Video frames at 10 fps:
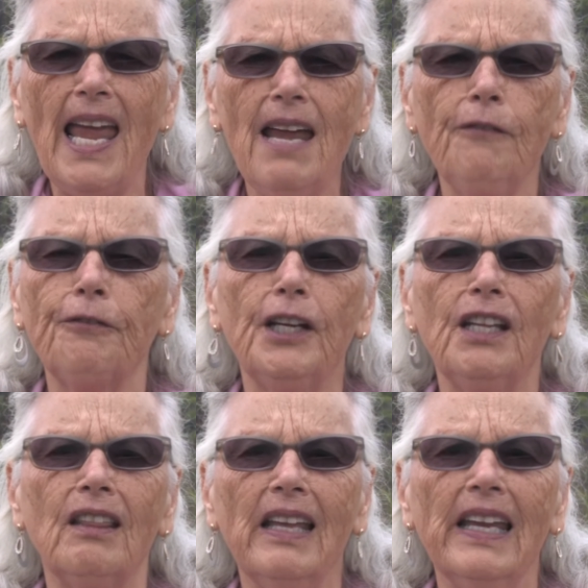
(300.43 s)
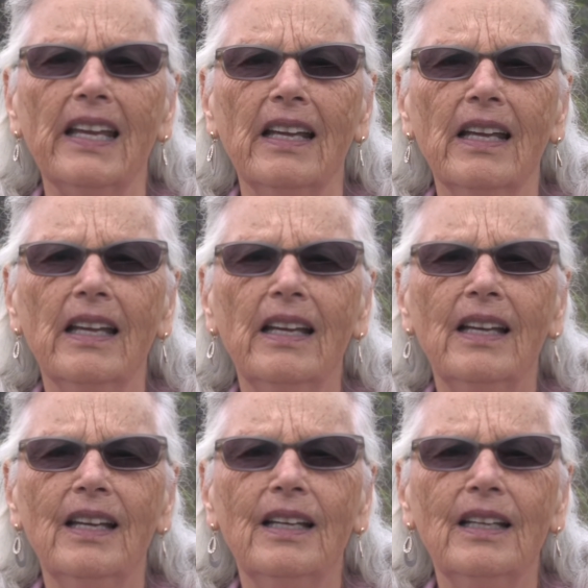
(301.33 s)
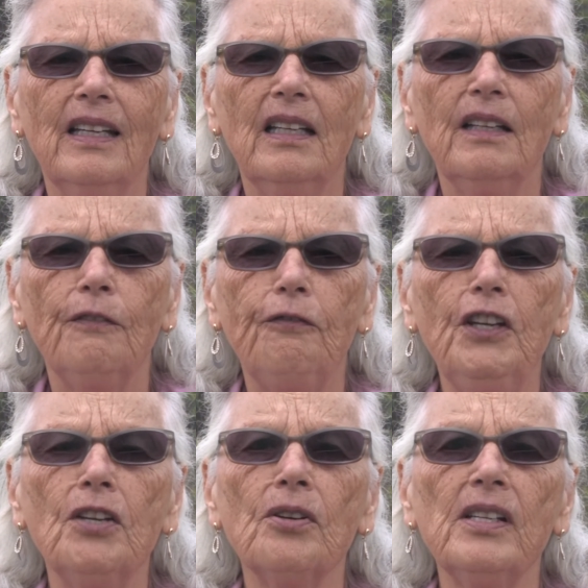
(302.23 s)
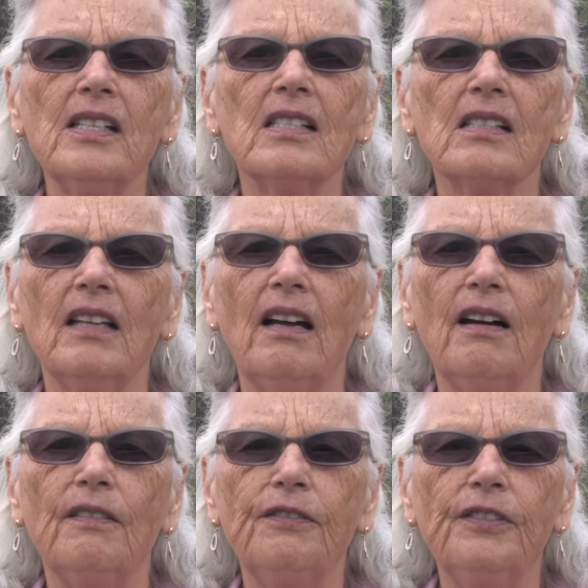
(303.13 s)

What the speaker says: everything. Fearless love